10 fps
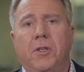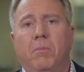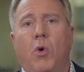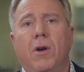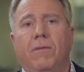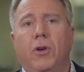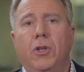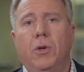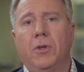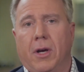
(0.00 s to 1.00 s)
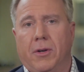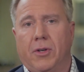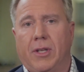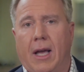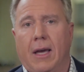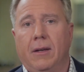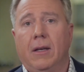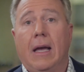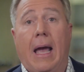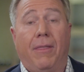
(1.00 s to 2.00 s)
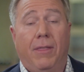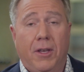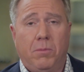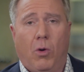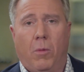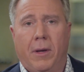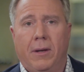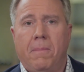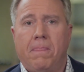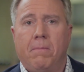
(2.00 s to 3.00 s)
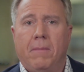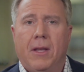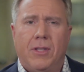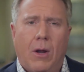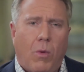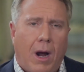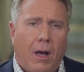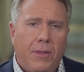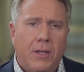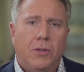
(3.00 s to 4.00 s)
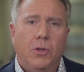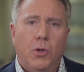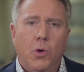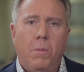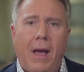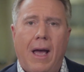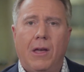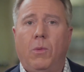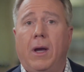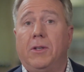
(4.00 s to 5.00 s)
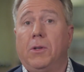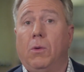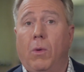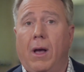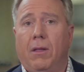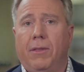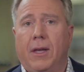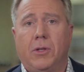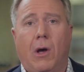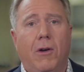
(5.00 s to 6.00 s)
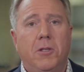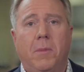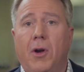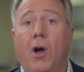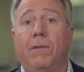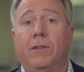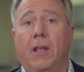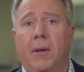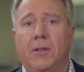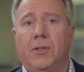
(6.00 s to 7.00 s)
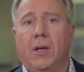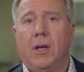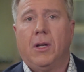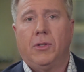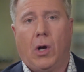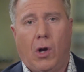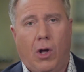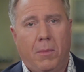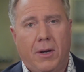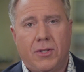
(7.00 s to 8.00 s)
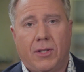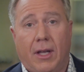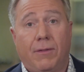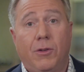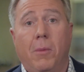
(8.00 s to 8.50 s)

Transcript: important for you to understand at this moment is that while this new pathway to wealth has always been off limits to all but a select few